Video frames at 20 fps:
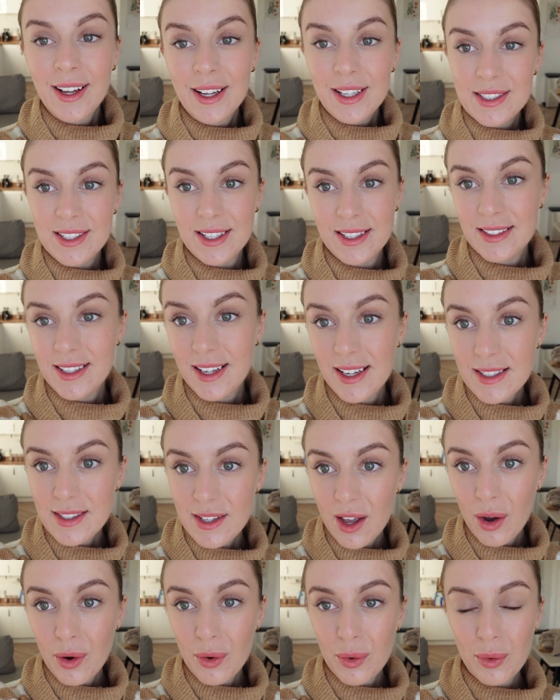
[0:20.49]
Sundays
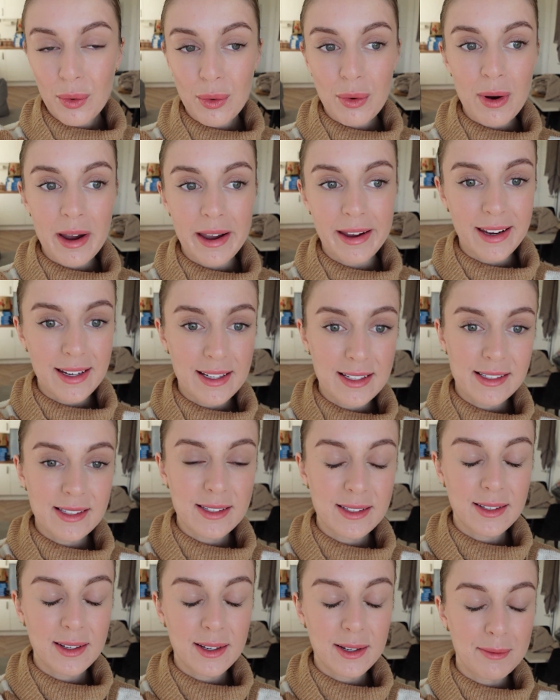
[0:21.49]
are
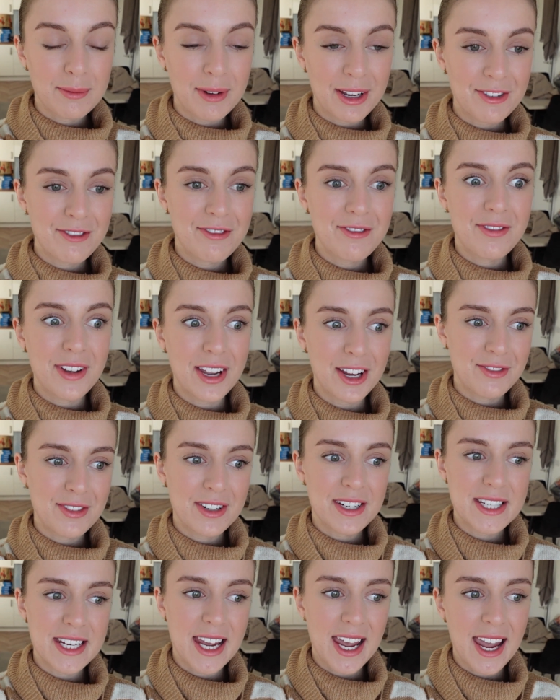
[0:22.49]
always my
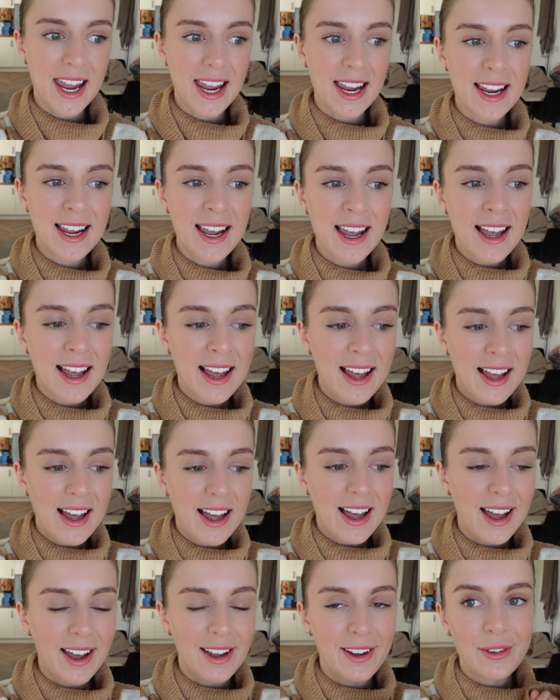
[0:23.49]
favourite day.
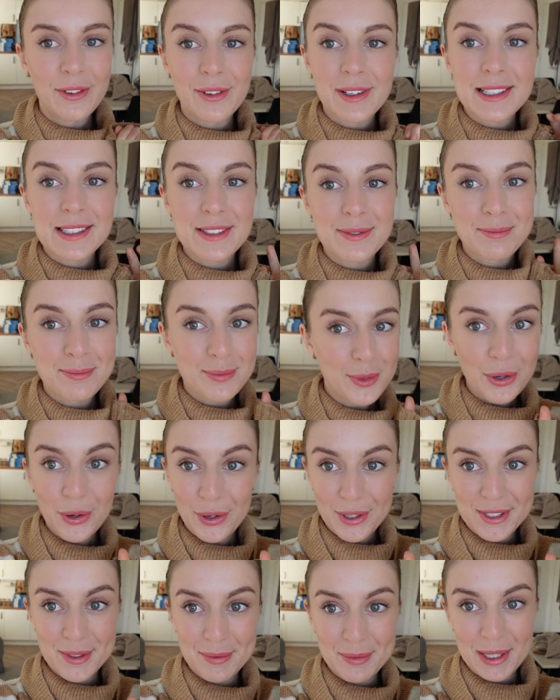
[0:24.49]
I always
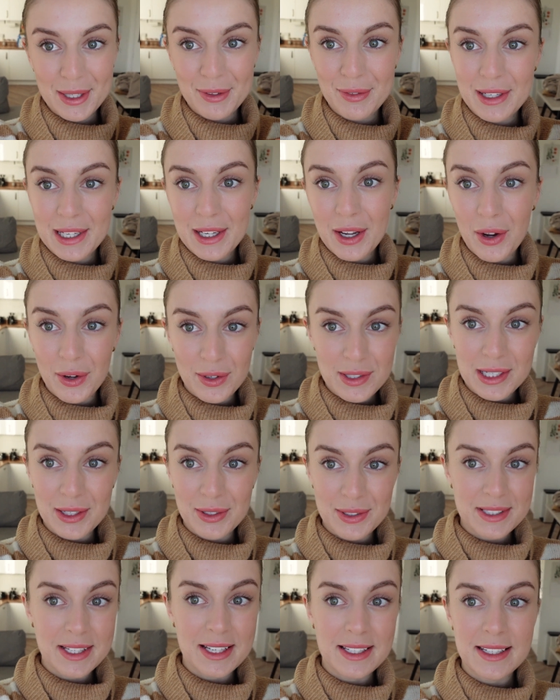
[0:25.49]
cook something really cosy
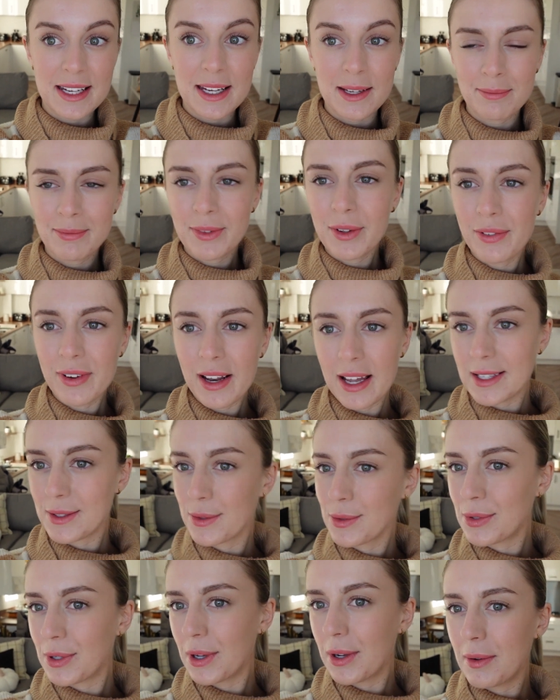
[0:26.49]
on a Sunday. The flat is
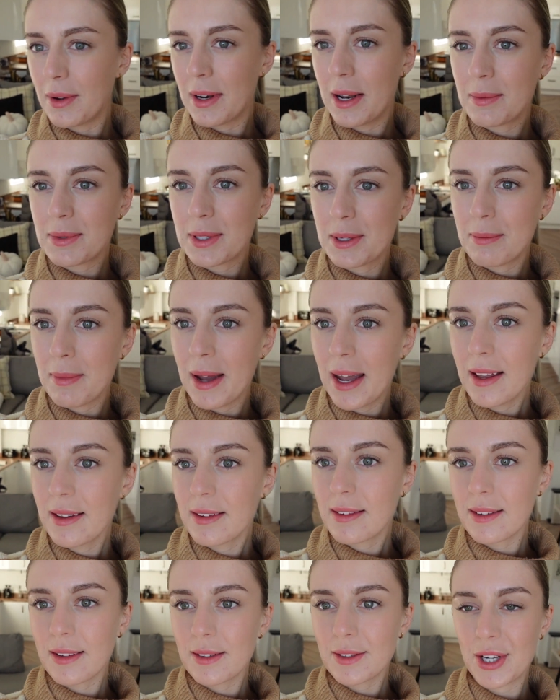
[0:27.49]
also an absolute mess,
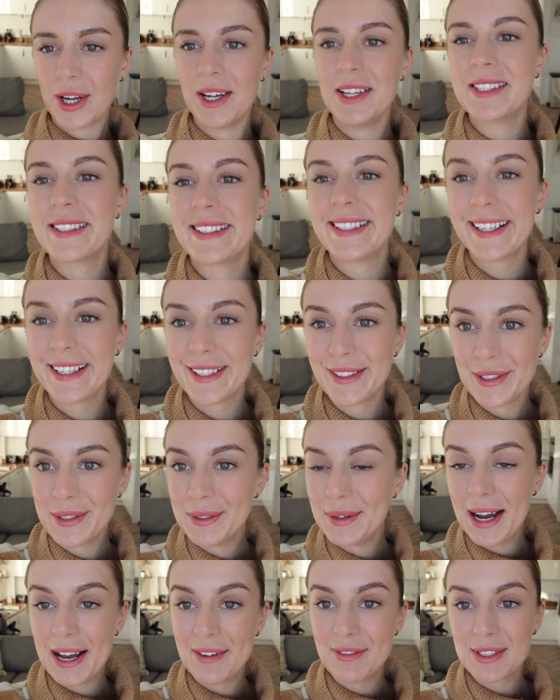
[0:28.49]
so just
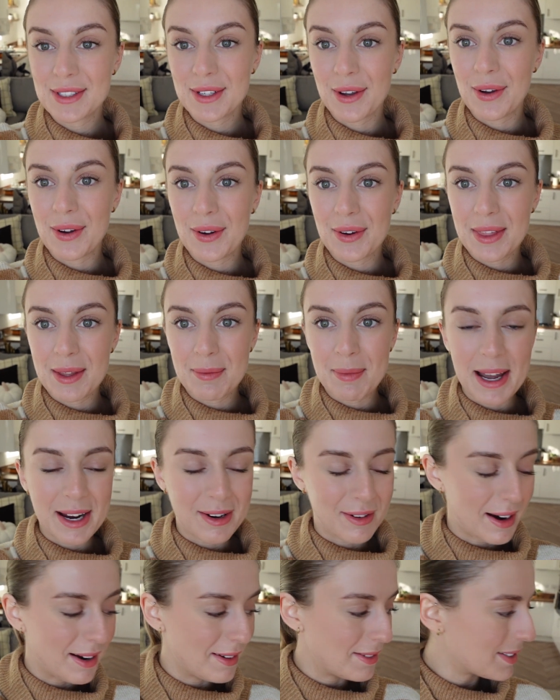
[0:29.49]
ignore whatever's going on in the
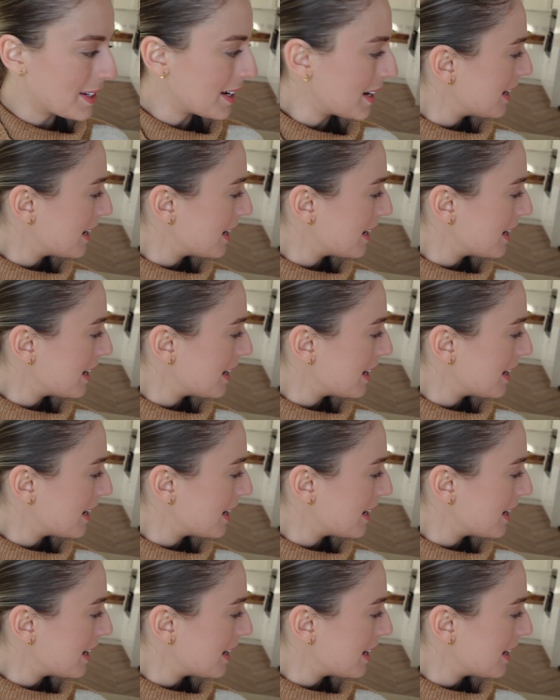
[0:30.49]
background.